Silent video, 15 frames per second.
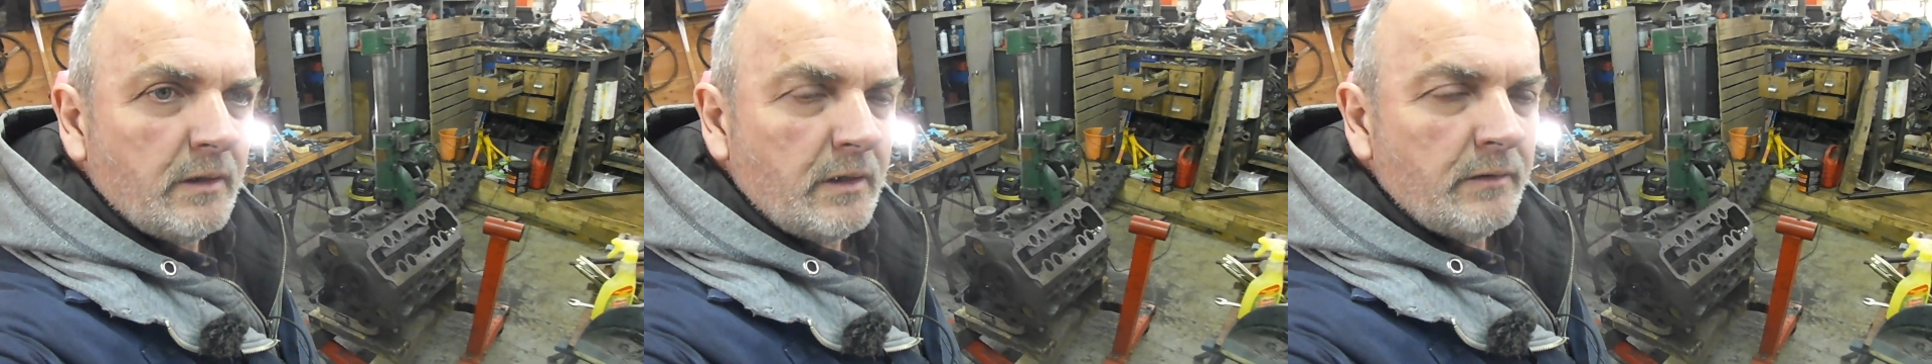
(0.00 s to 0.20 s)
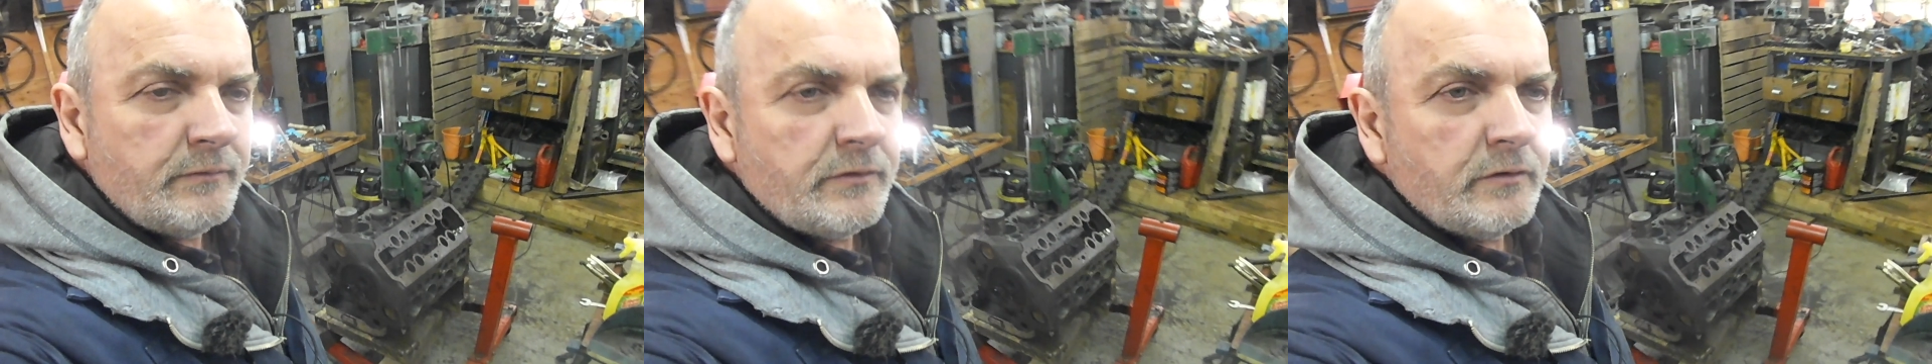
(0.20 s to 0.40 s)

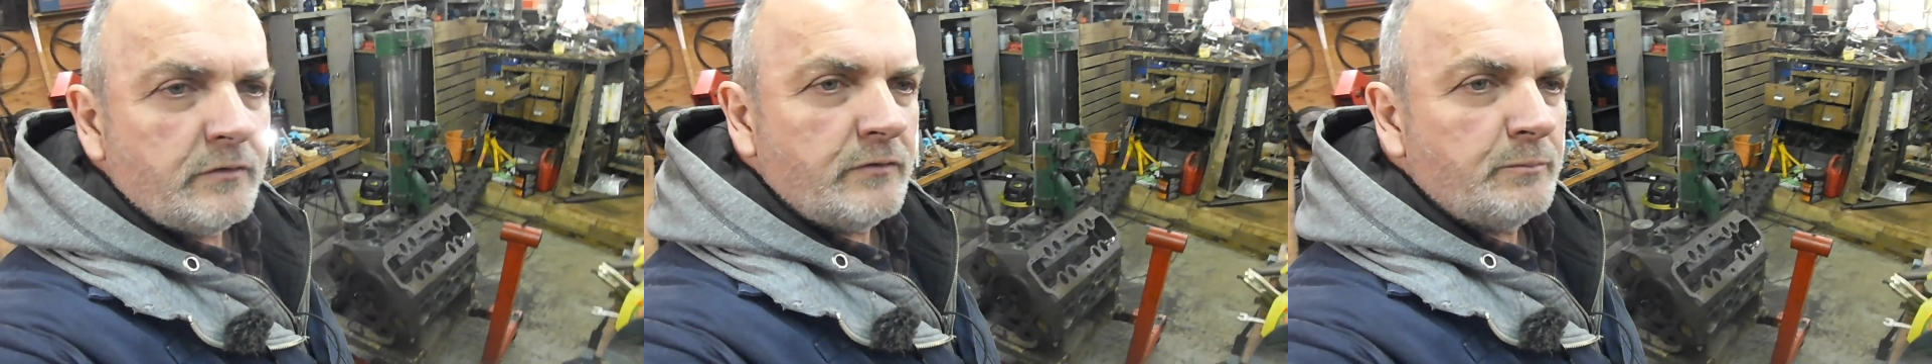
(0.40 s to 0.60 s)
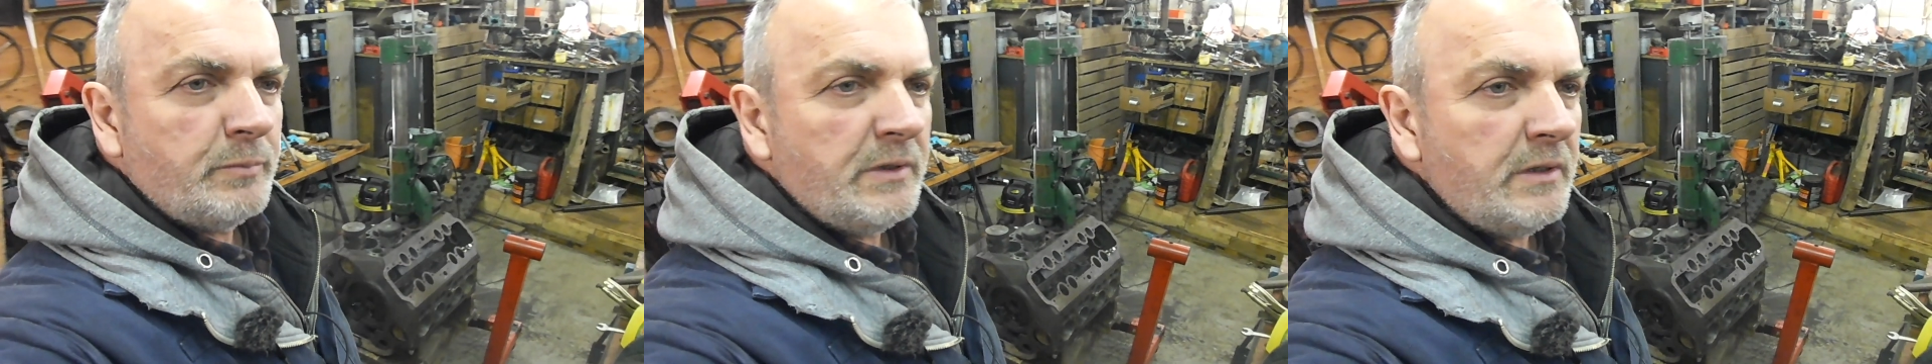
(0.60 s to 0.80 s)
I've
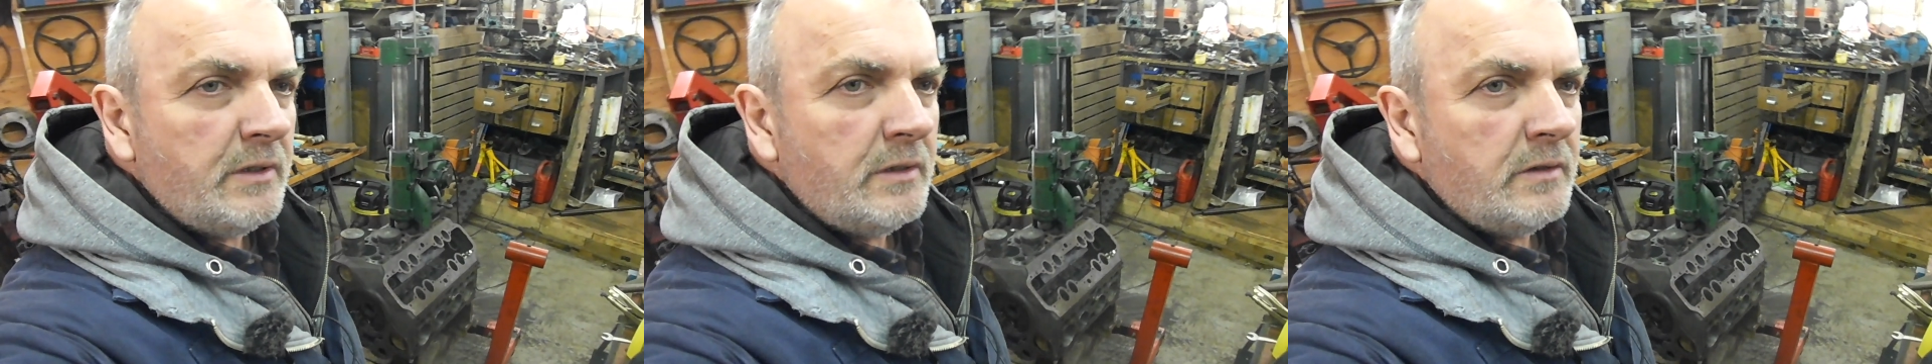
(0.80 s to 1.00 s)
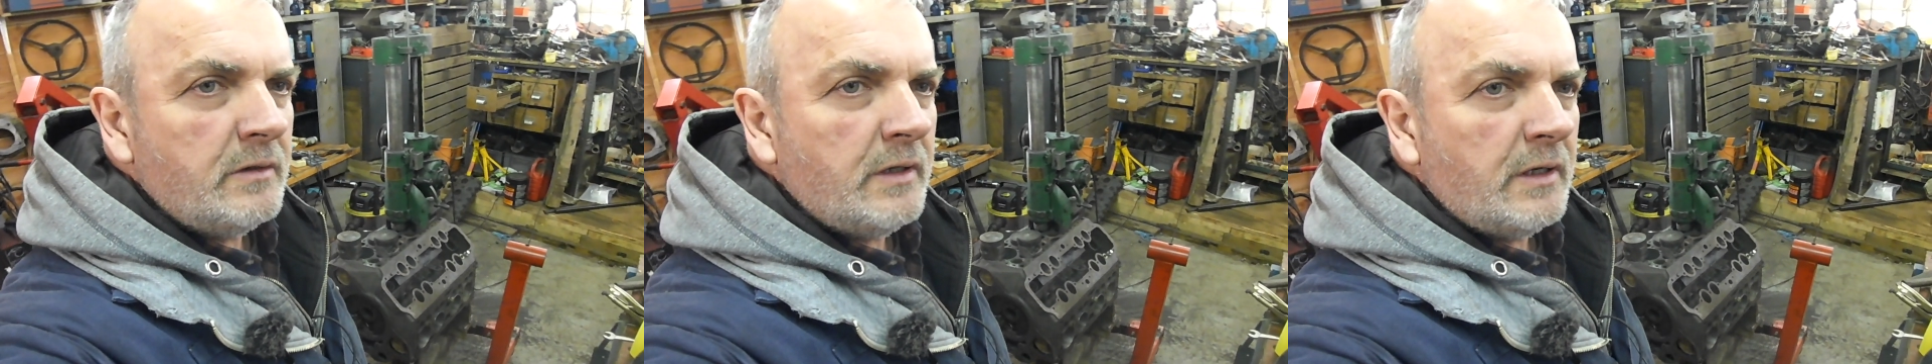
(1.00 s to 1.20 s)
just
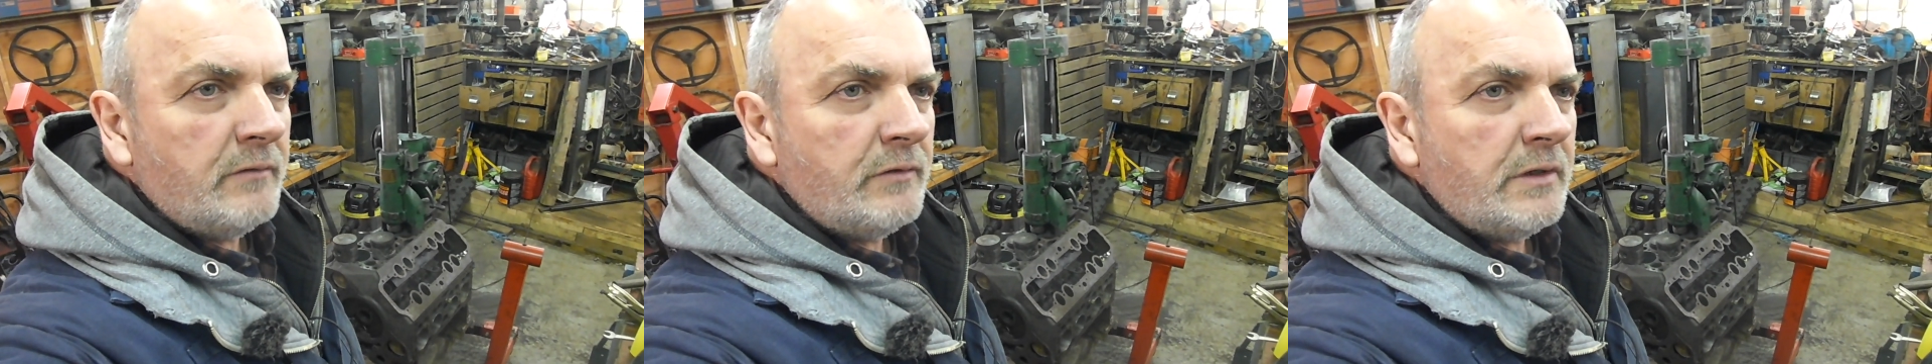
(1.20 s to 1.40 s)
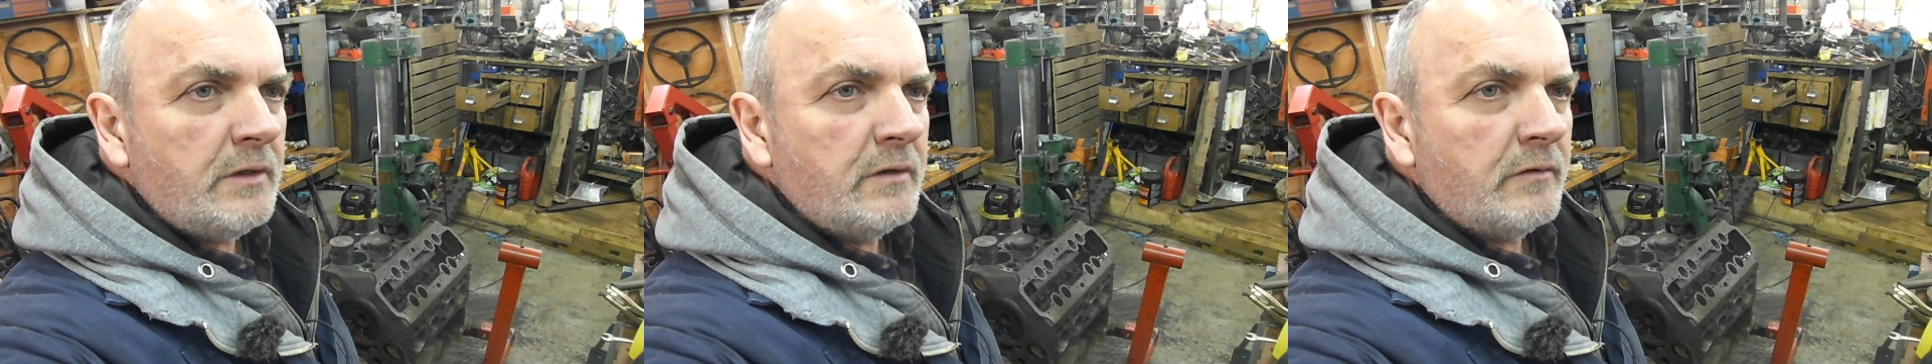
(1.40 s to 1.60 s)
been
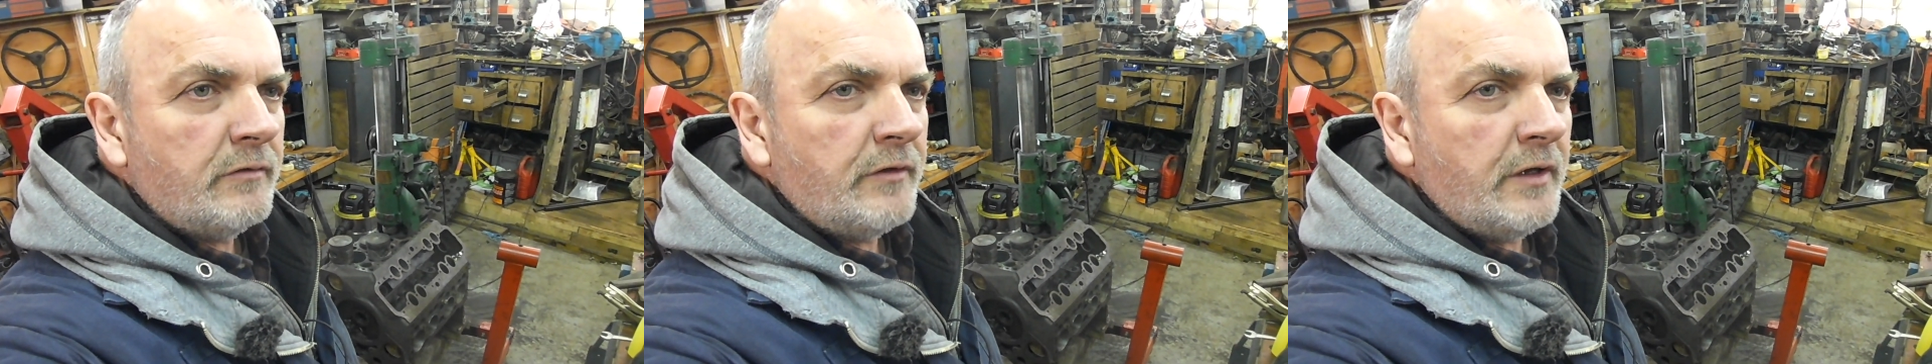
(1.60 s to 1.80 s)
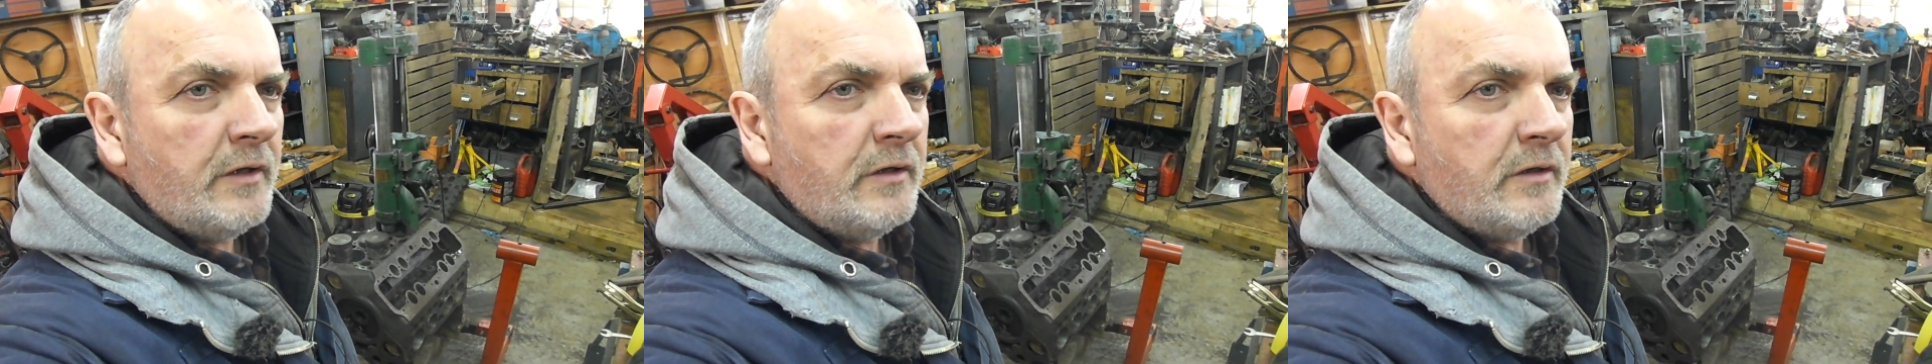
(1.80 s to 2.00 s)
having a
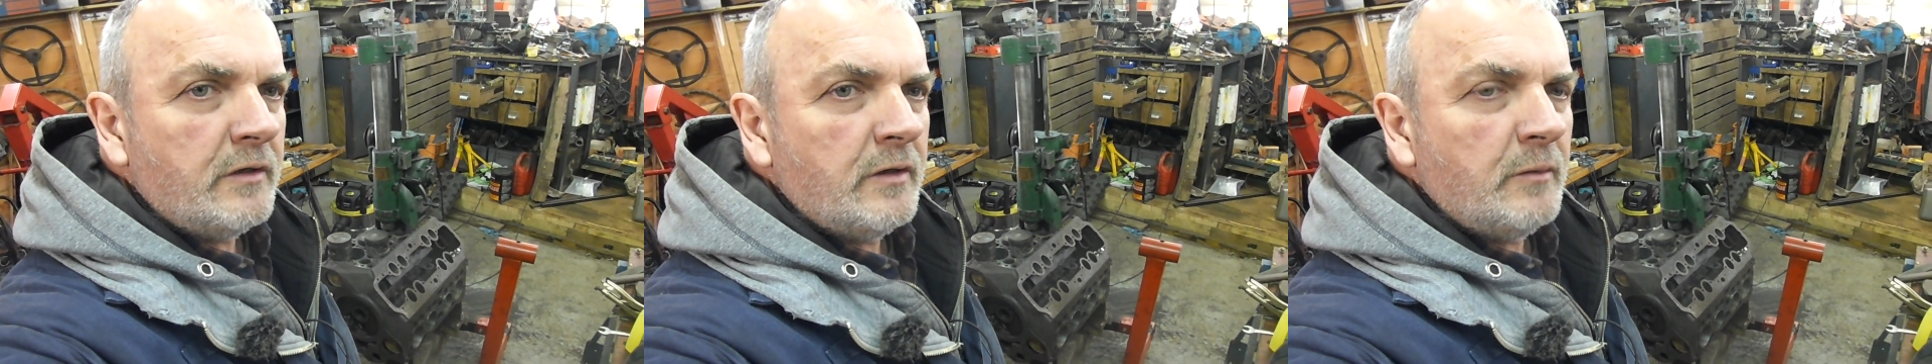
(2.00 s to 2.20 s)
think